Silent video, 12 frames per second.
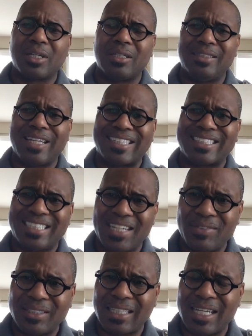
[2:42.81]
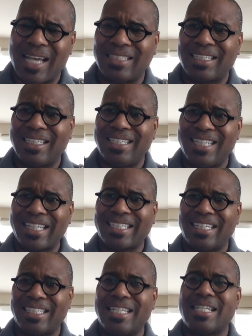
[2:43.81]
connectivity and
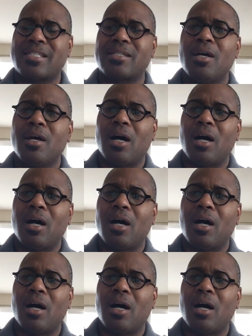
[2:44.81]
connectedness,